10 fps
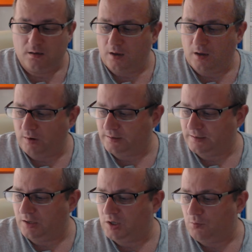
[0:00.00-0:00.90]
Now, when I
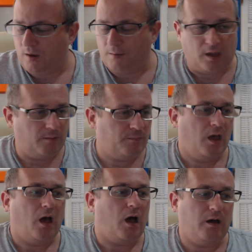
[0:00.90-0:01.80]
say cheap webcam,
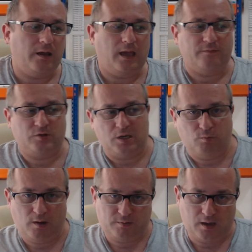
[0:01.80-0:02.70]
I have cheap
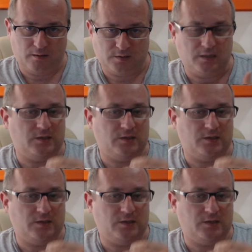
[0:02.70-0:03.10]
webcams.